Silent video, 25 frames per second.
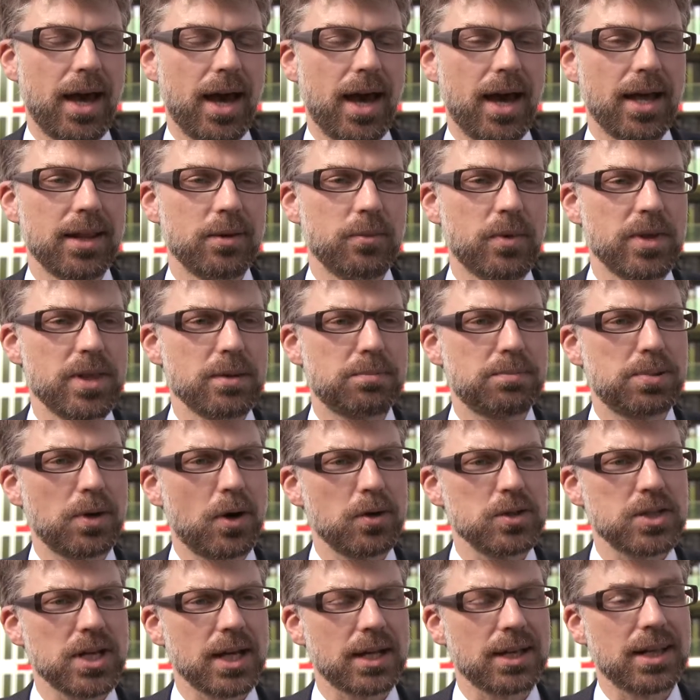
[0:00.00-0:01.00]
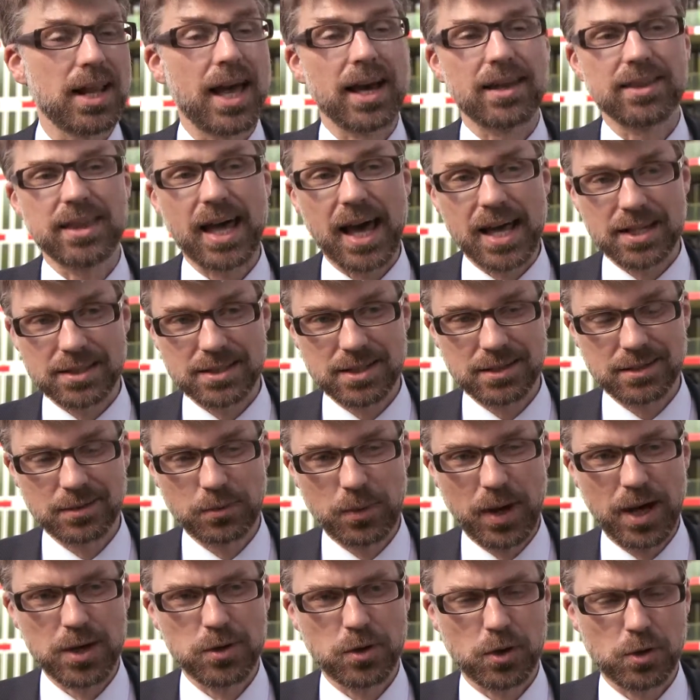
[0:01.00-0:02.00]
And with a project like that,
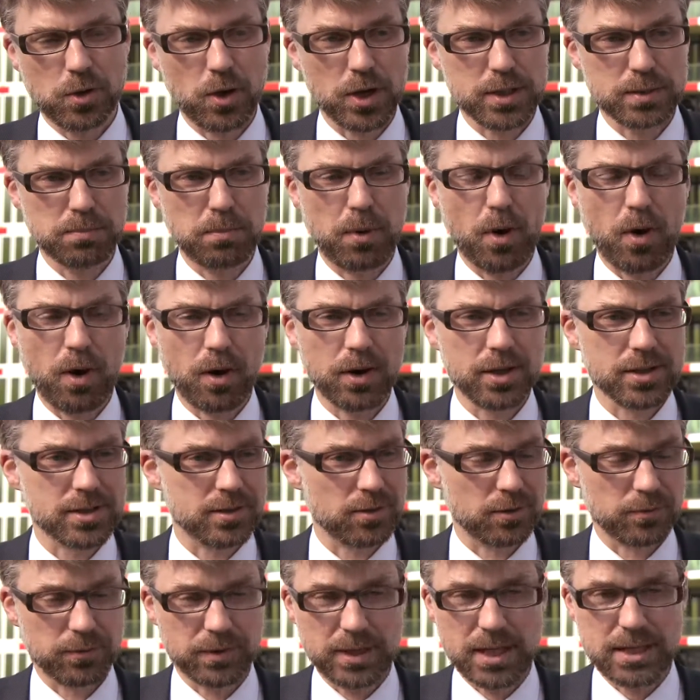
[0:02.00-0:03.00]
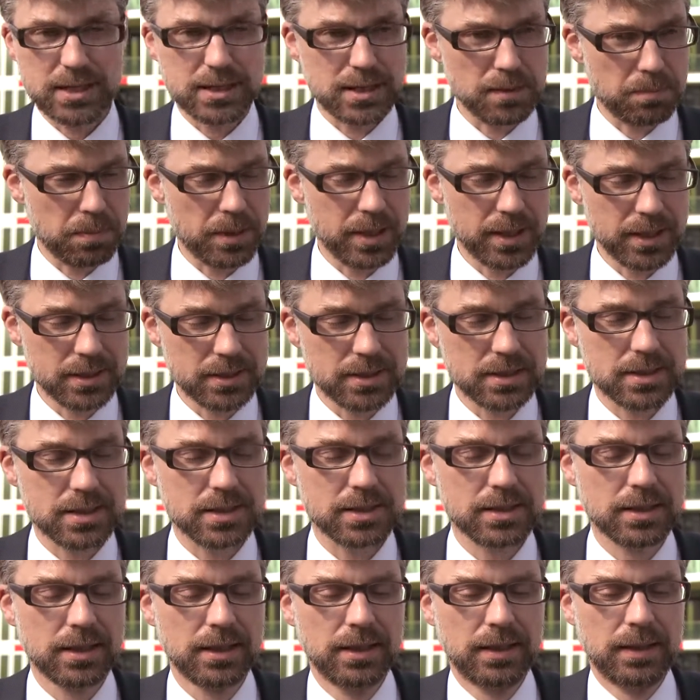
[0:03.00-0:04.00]
where you cross borders of
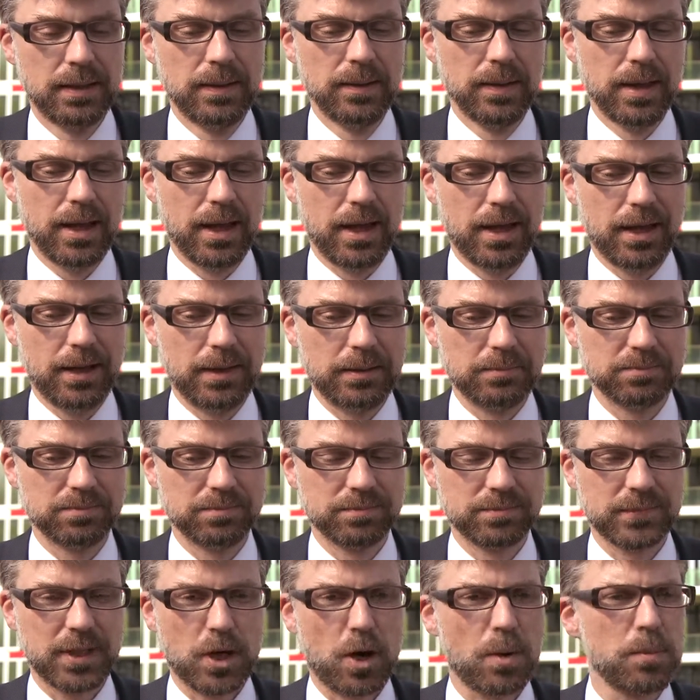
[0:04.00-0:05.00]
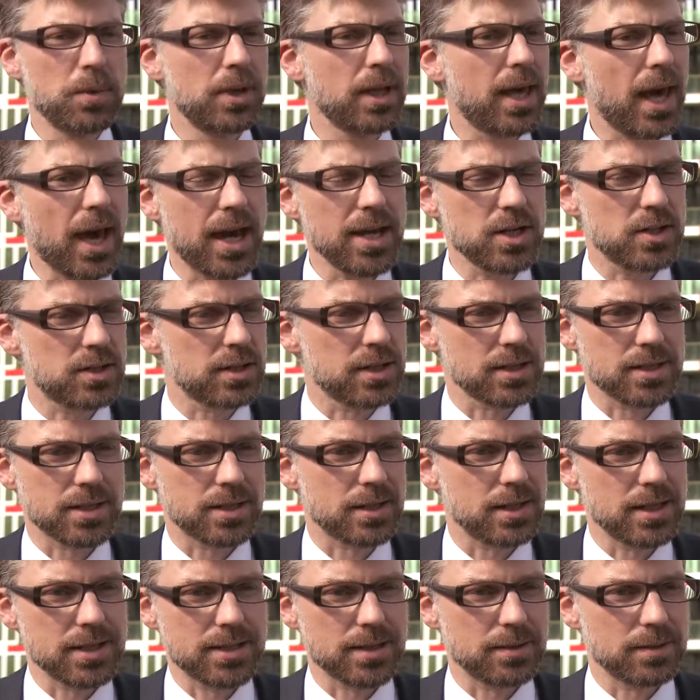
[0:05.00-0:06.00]
disciplines, communication
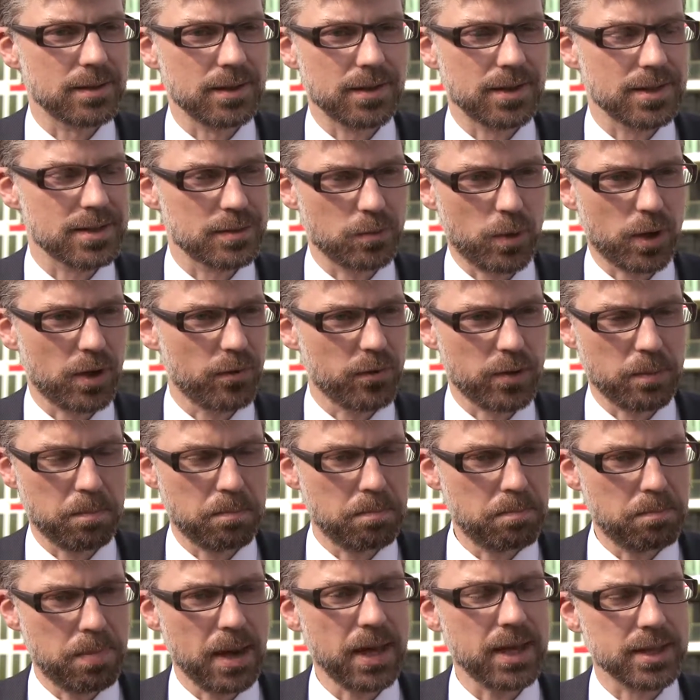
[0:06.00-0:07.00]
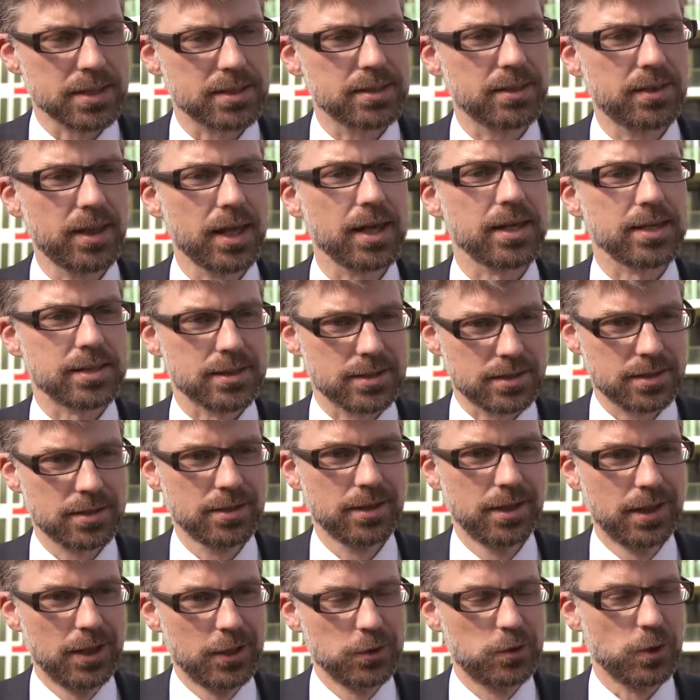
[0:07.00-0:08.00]
is one of the biggest things.
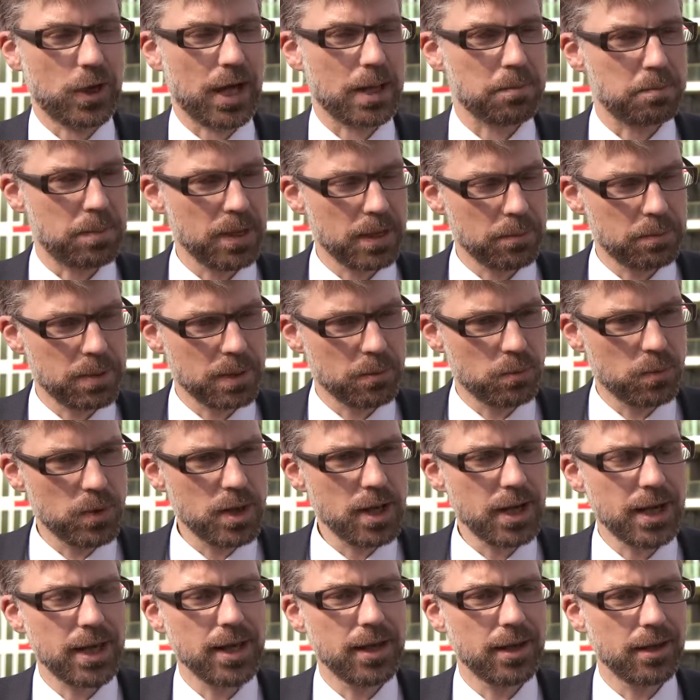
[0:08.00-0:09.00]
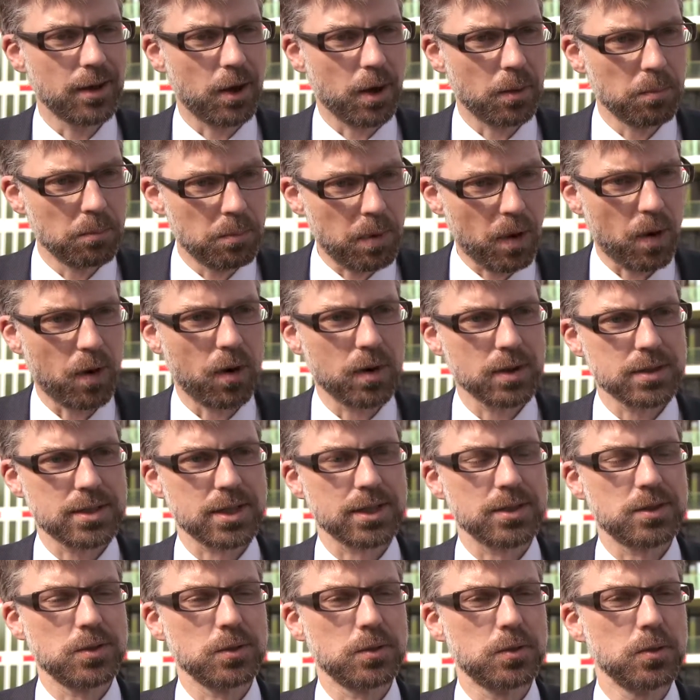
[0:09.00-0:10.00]
To get people really on board
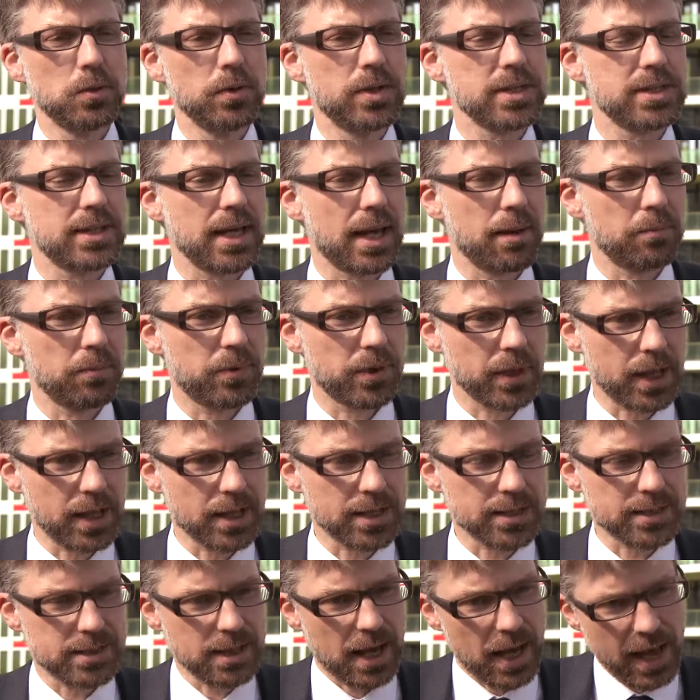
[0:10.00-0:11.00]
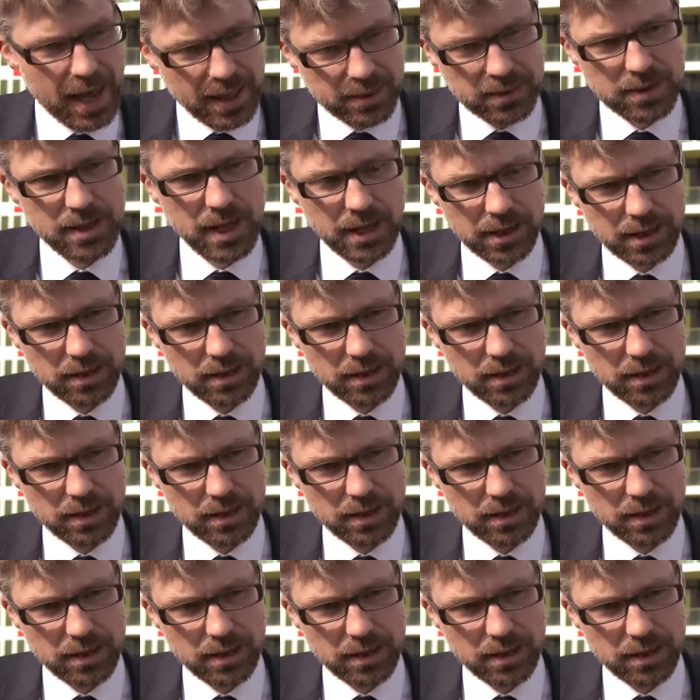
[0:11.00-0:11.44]
and to do the same things at the